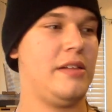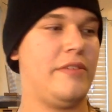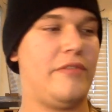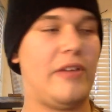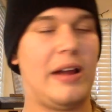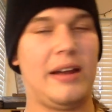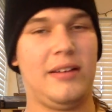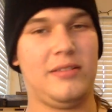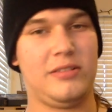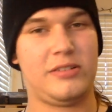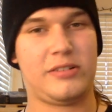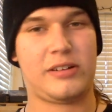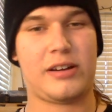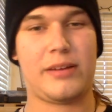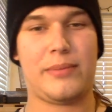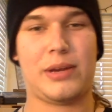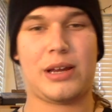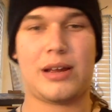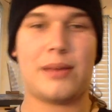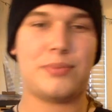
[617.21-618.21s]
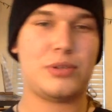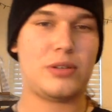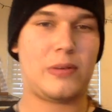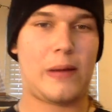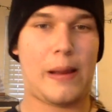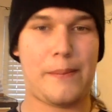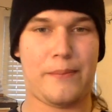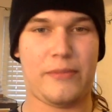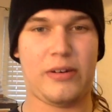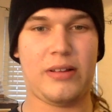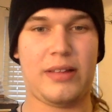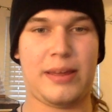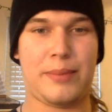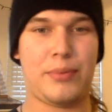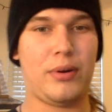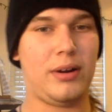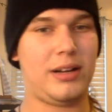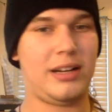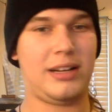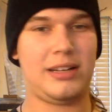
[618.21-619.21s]
finals are coming up, so I'm really
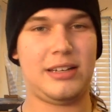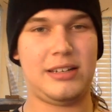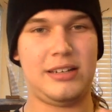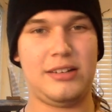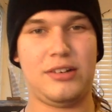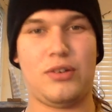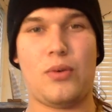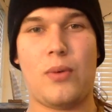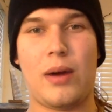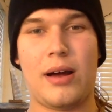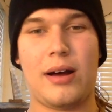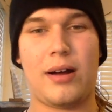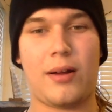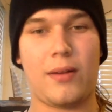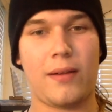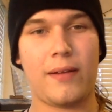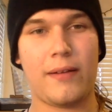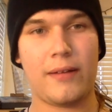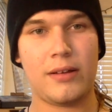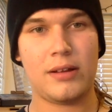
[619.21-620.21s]
pushing to do well.